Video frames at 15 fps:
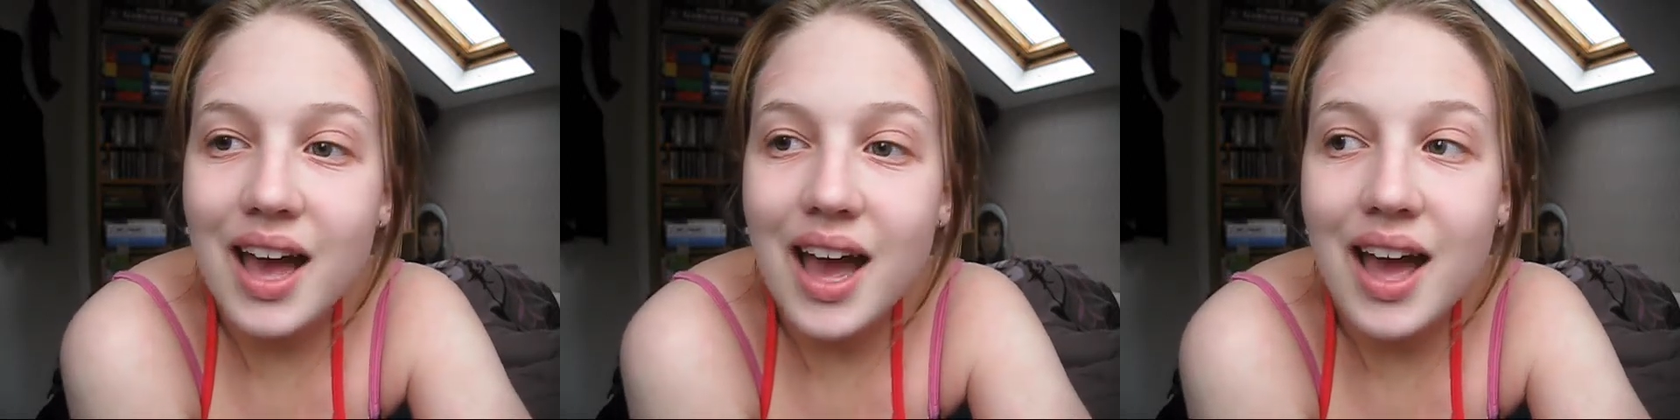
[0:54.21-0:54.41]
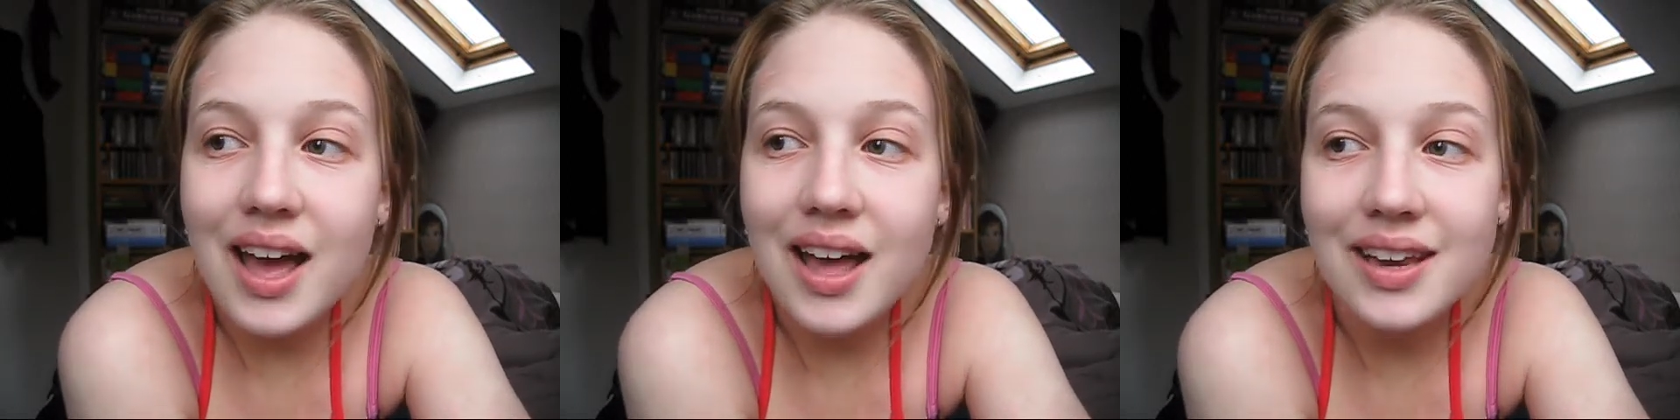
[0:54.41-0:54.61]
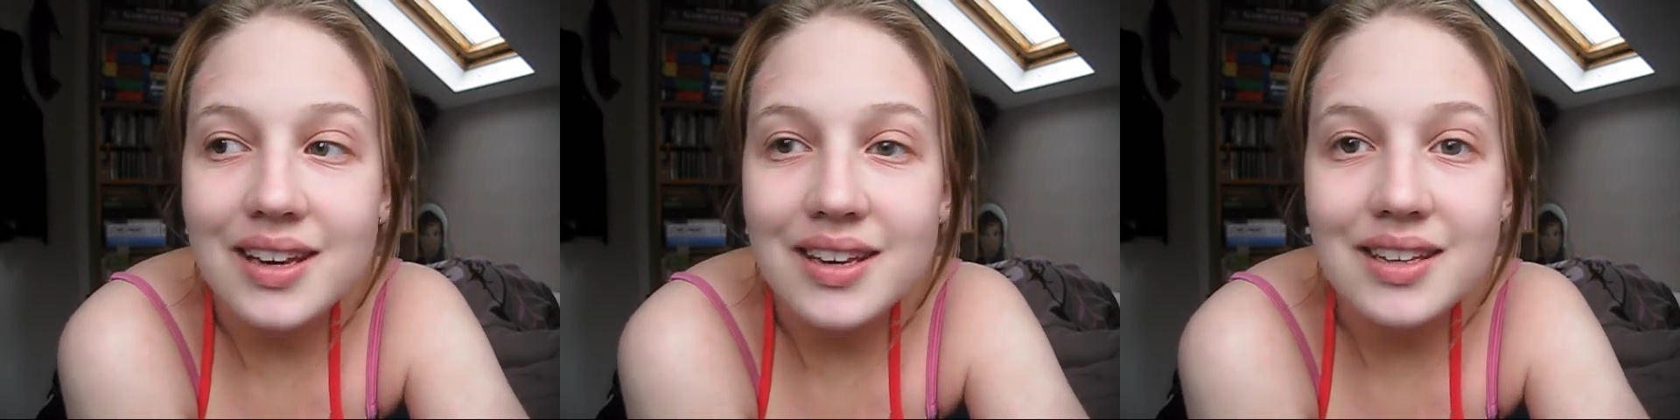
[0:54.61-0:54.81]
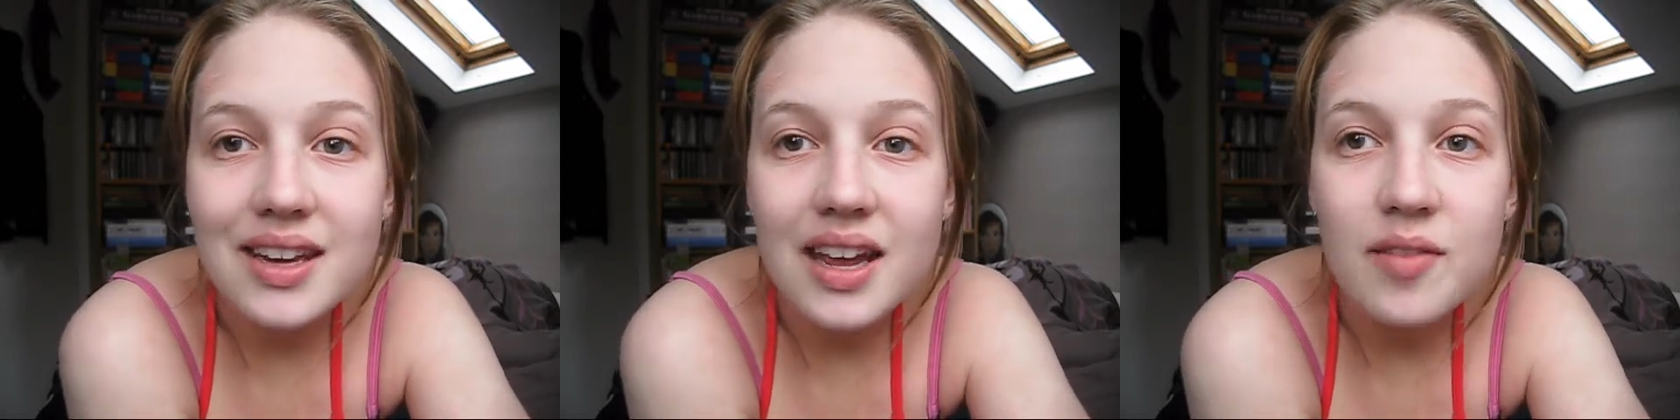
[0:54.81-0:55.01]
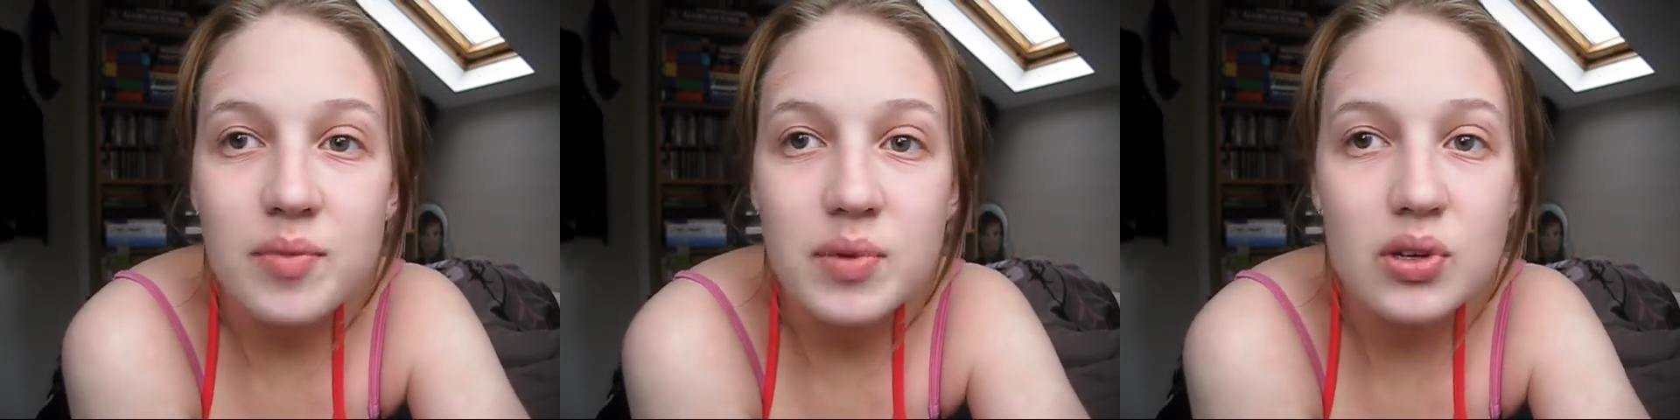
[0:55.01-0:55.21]
and
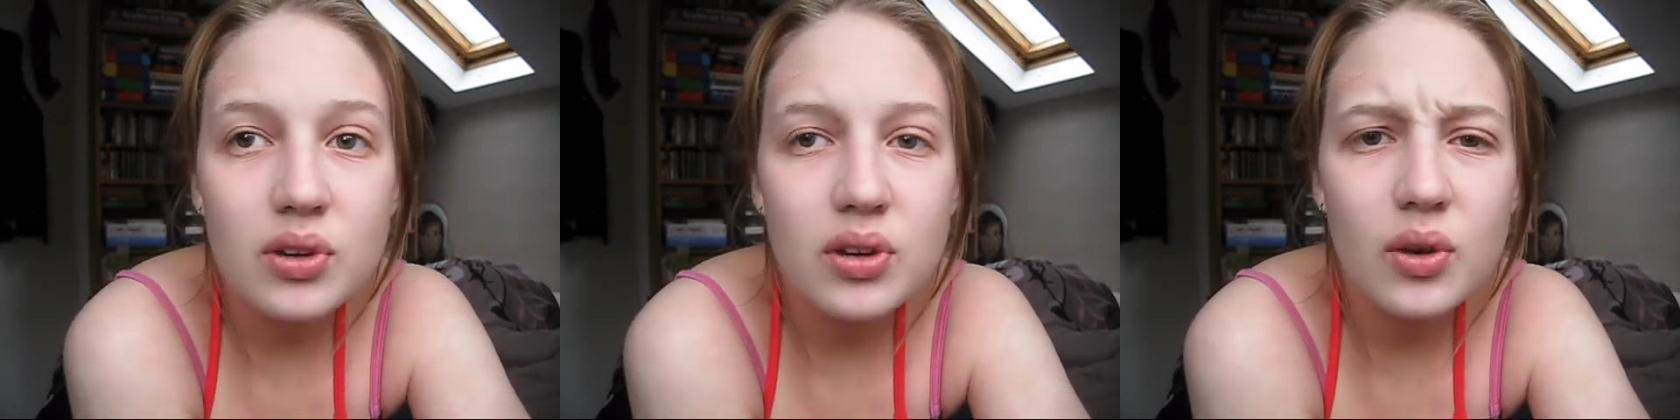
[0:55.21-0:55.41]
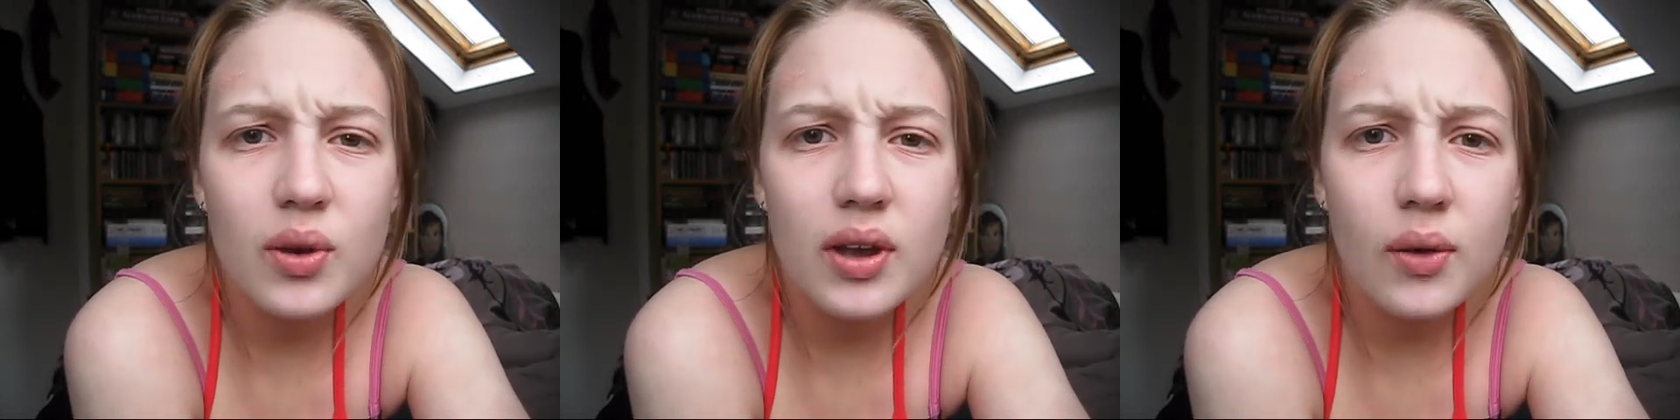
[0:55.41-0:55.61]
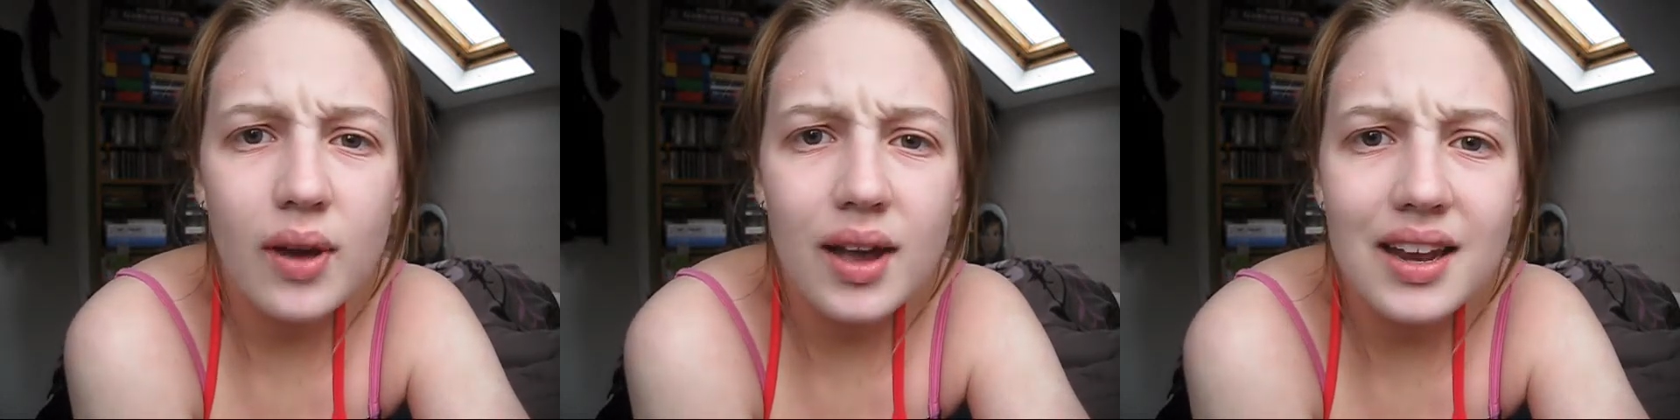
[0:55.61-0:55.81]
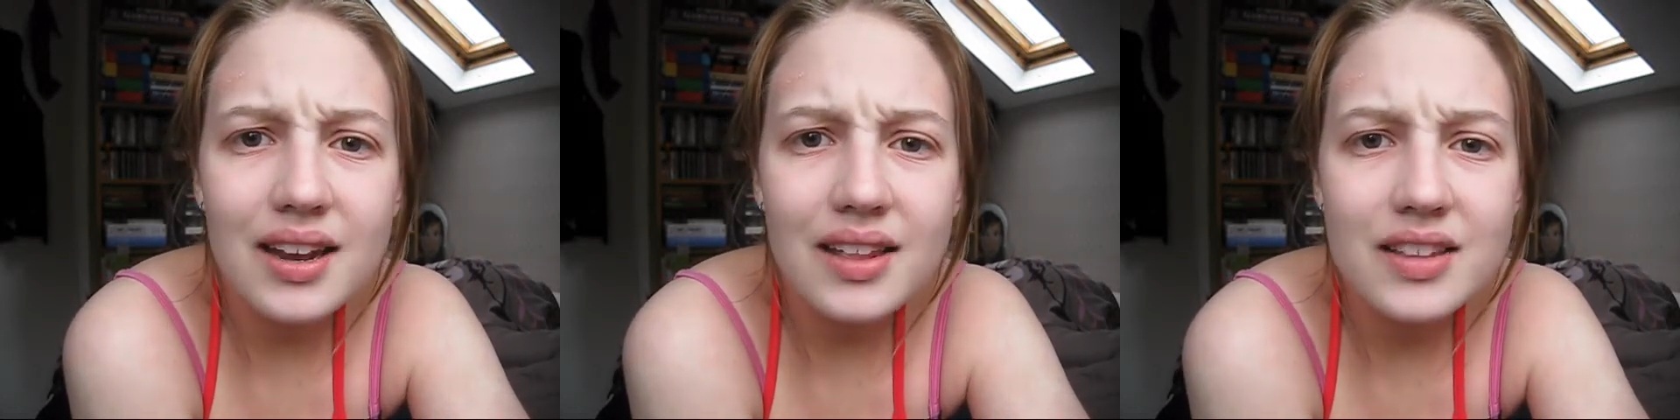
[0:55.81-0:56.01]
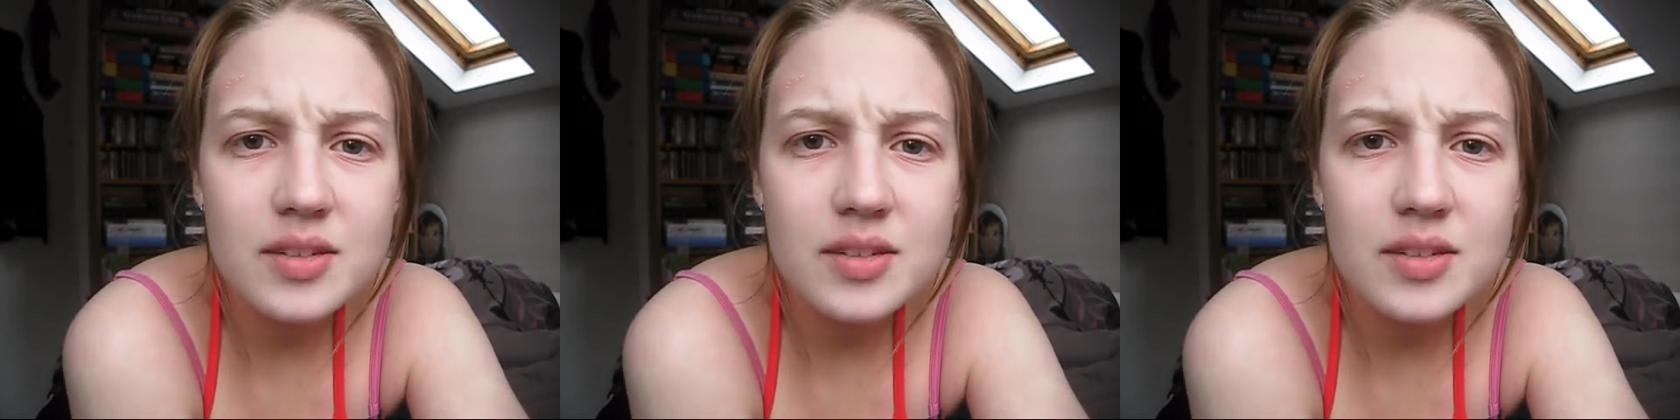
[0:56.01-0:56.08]
I've been talking quite quietly in